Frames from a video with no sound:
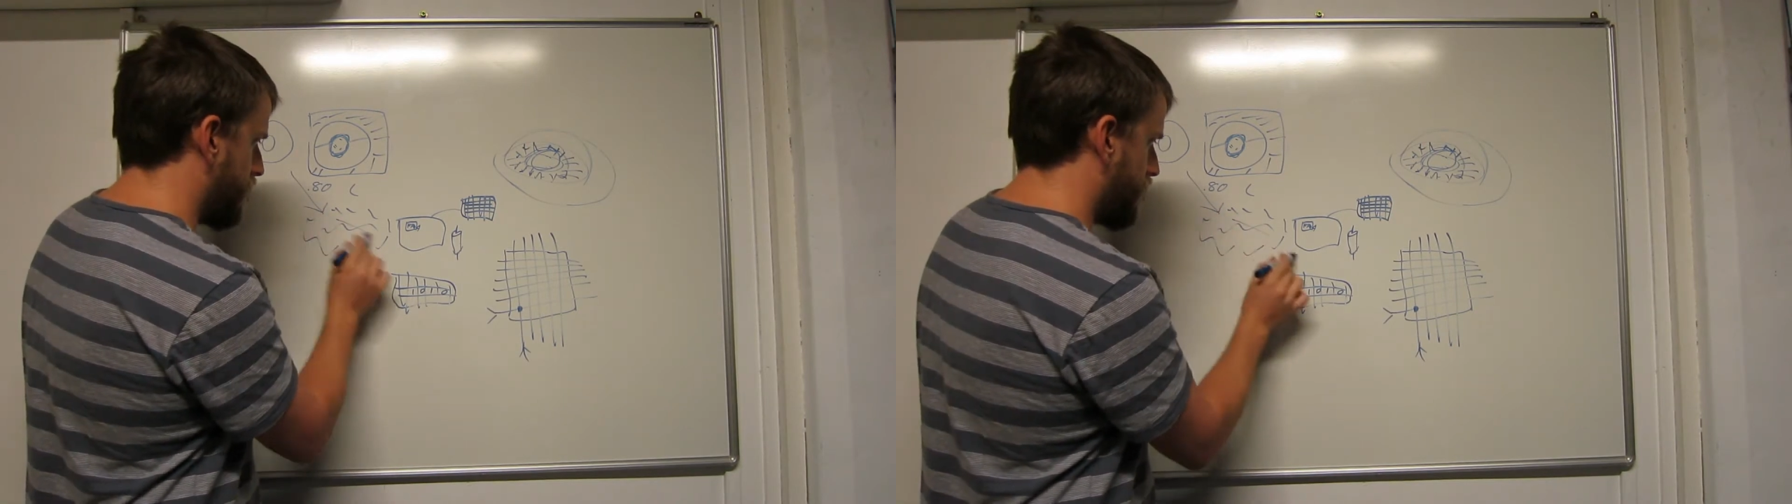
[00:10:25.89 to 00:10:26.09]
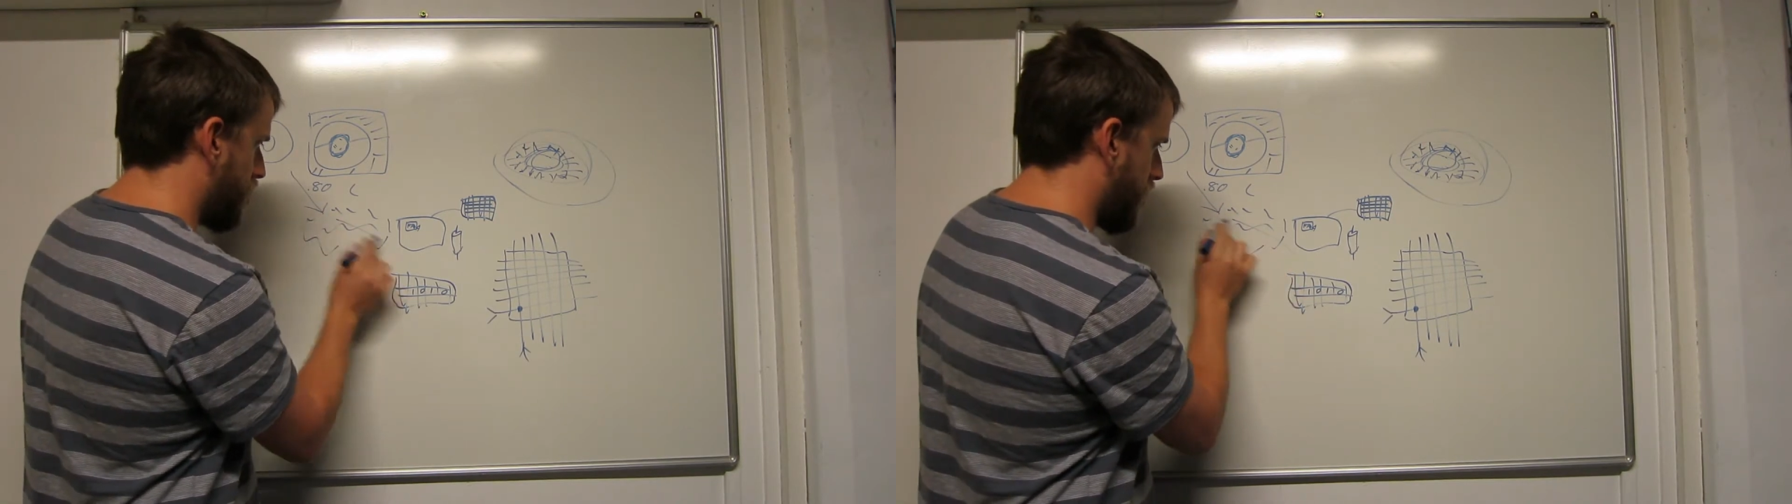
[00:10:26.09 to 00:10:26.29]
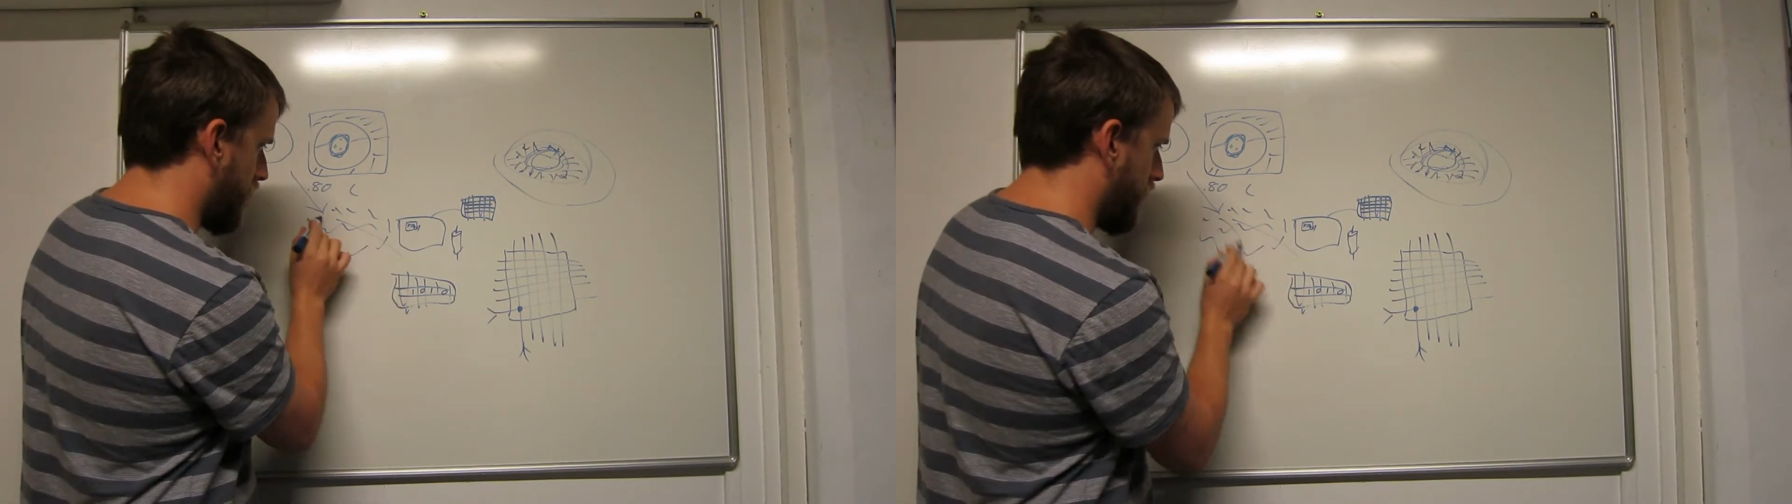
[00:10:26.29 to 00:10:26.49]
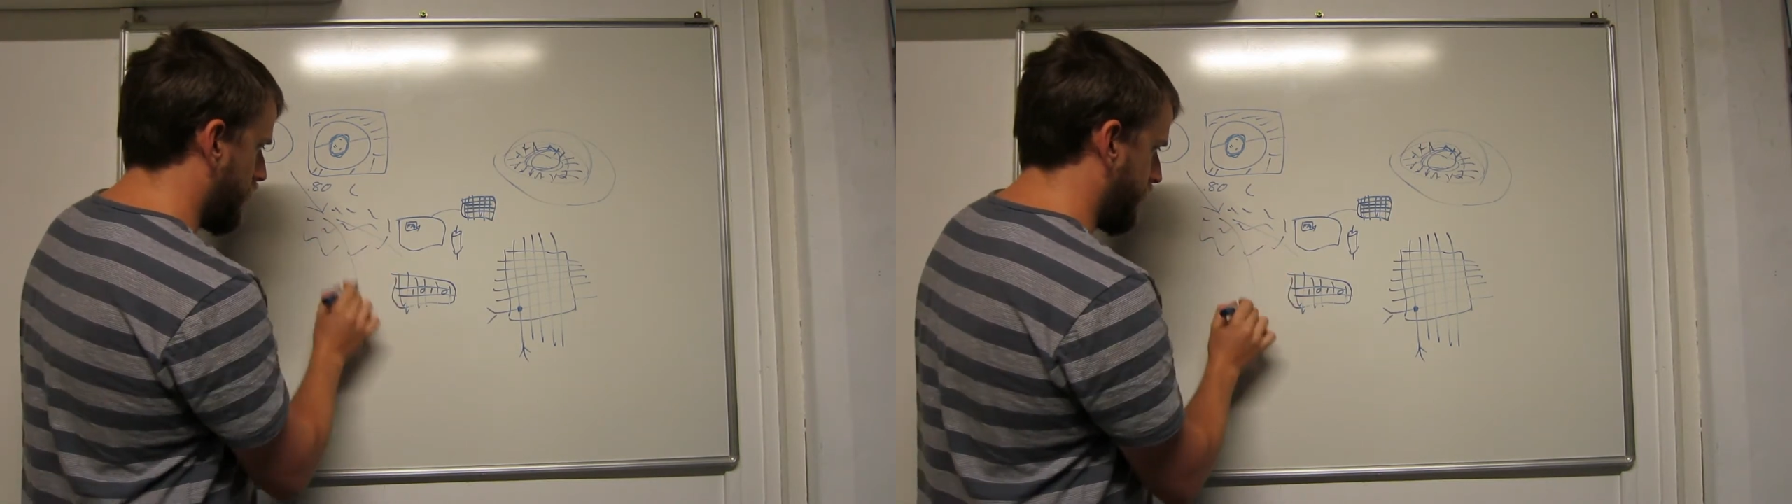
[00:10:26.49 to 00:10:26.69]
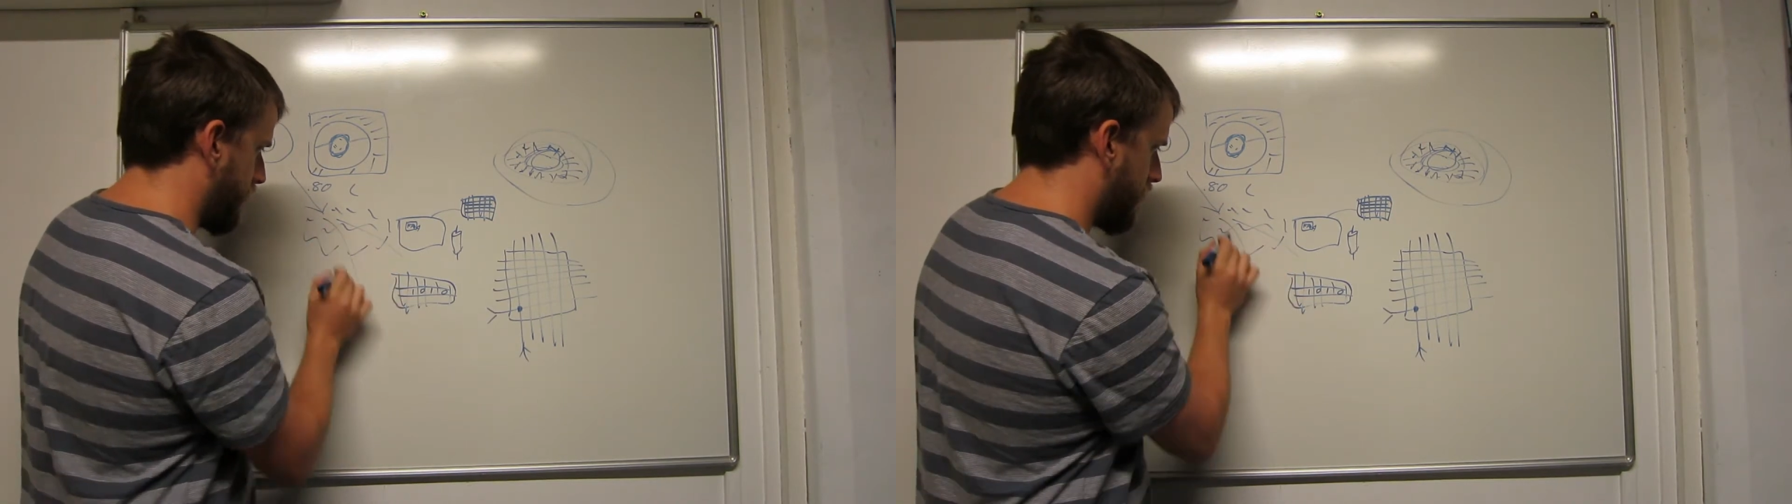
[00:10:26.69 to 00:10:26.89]

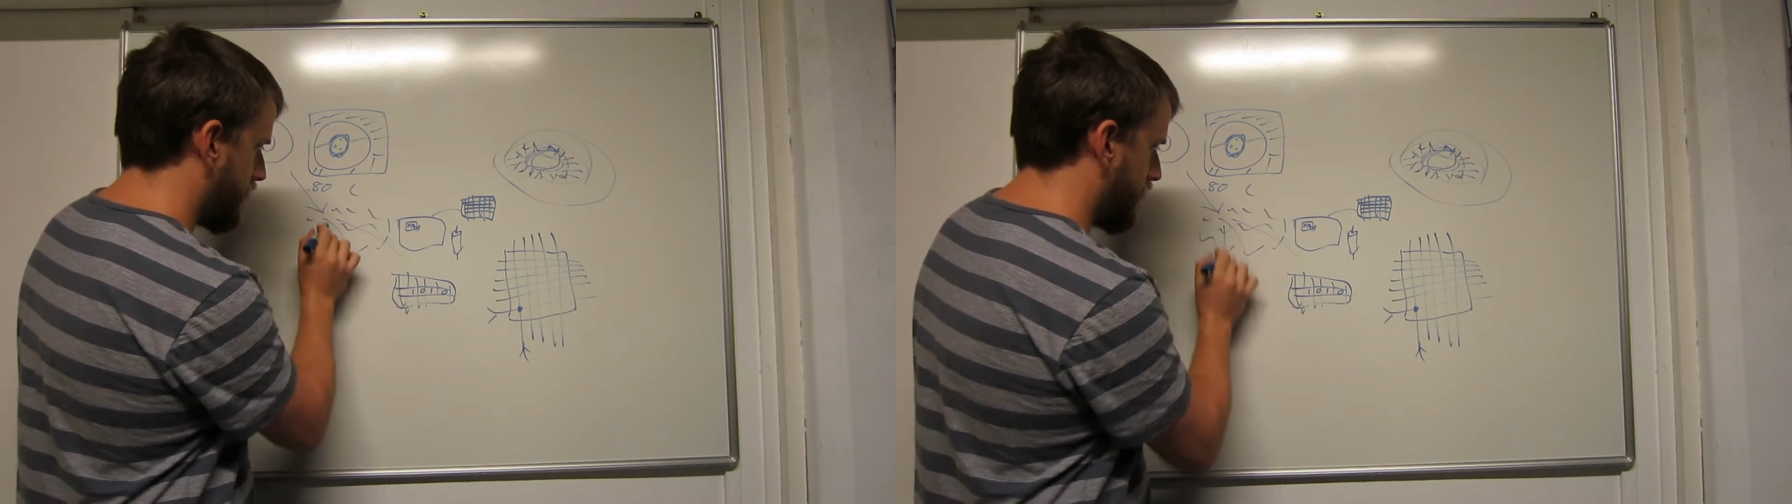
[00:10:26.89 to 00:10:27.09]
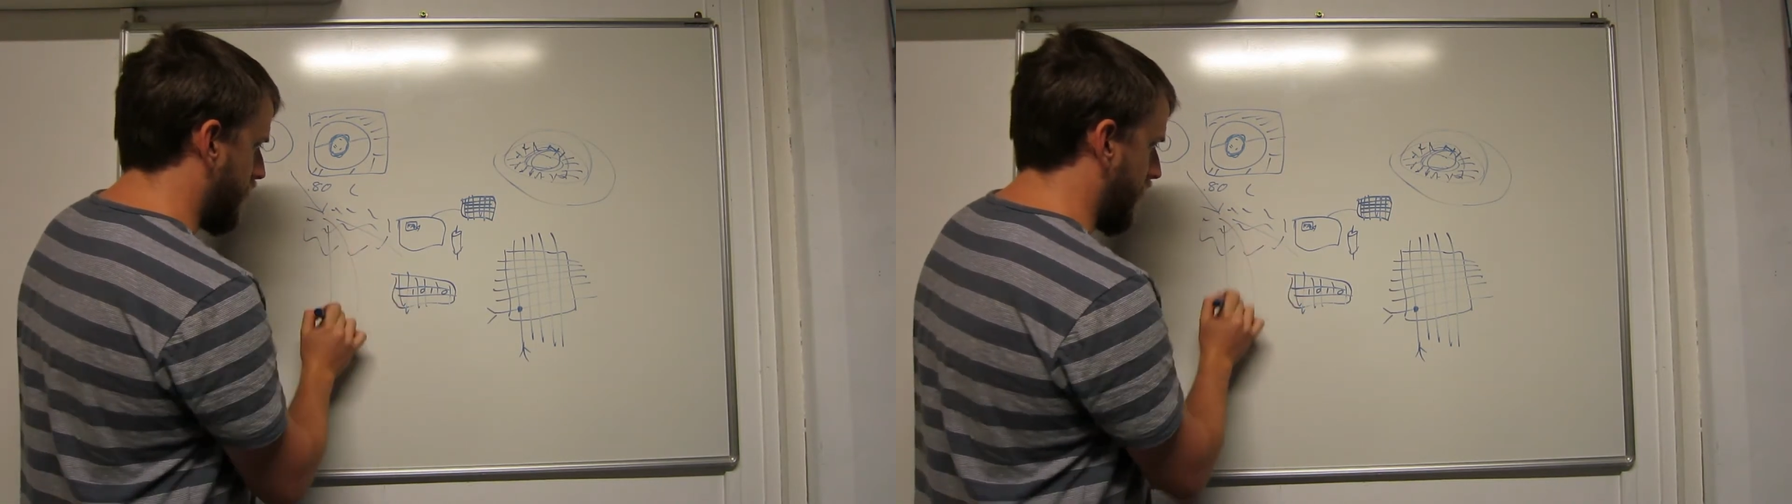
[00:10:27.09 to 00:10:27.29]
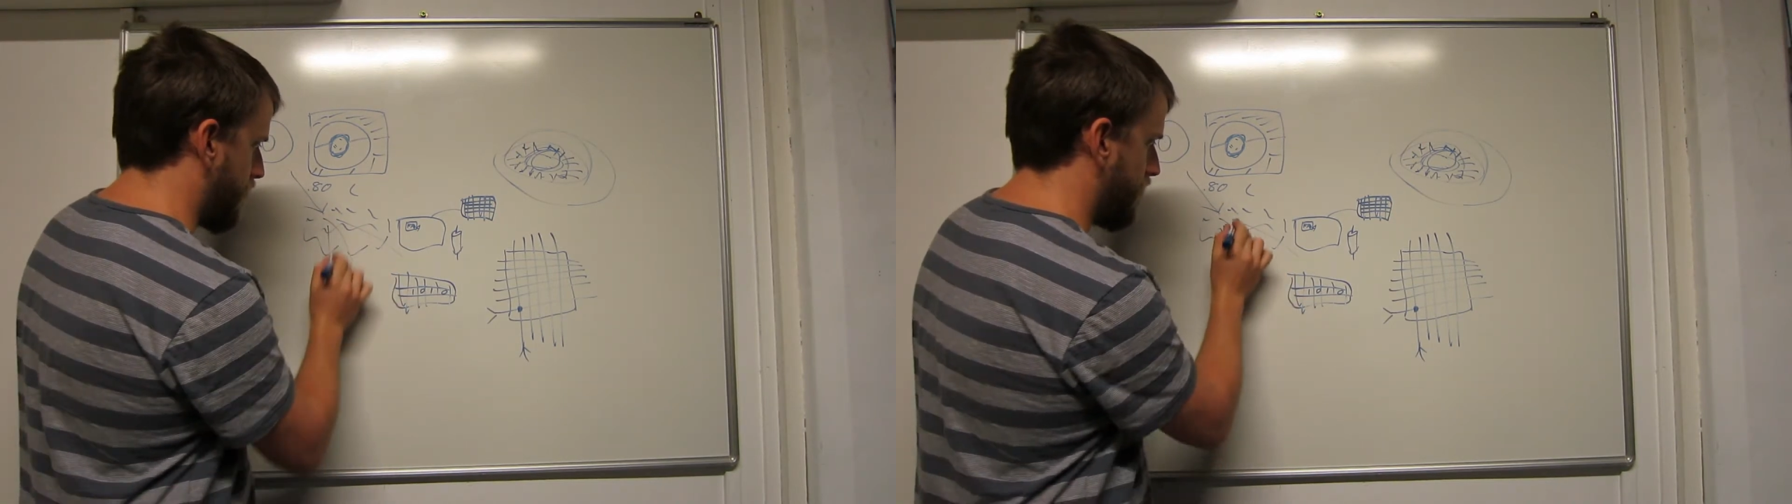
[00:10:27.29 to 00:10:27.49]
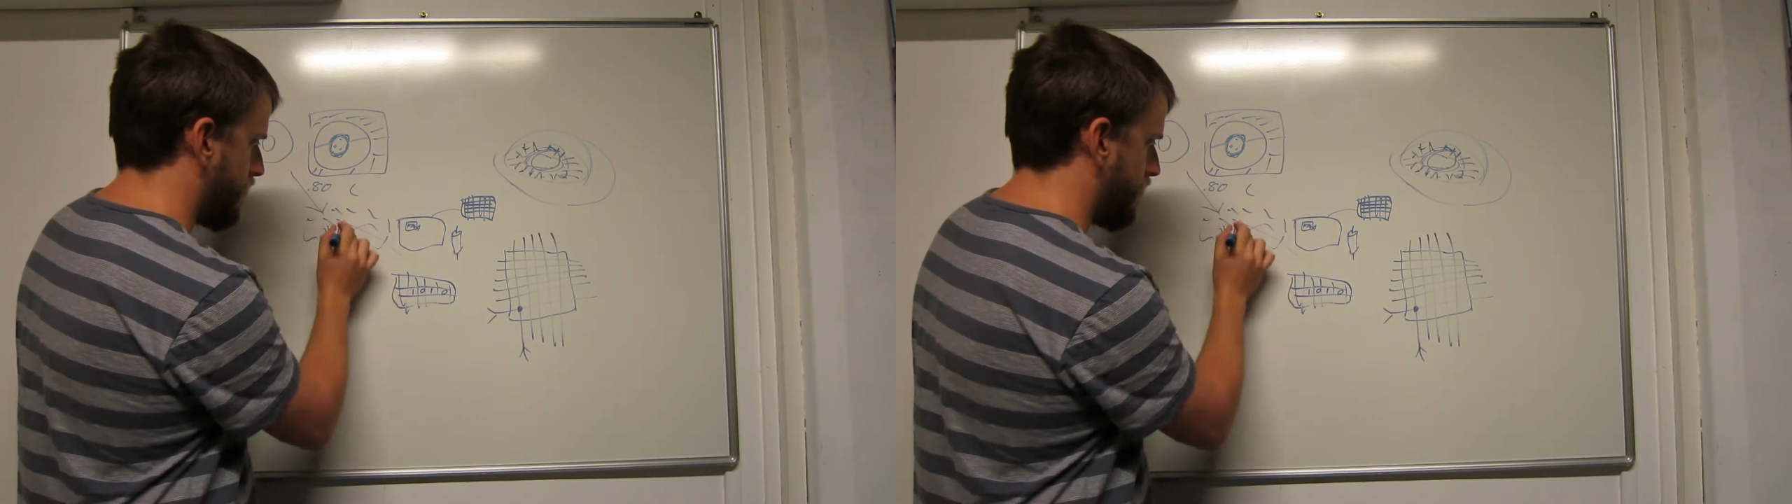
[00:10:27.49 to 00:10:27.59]
shower of crap,